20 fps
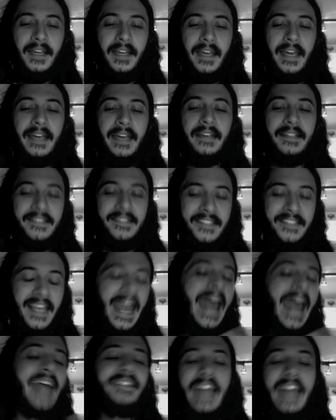it
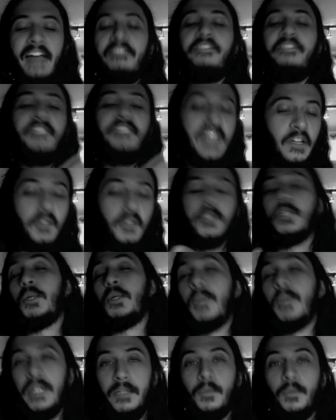had that feel to it,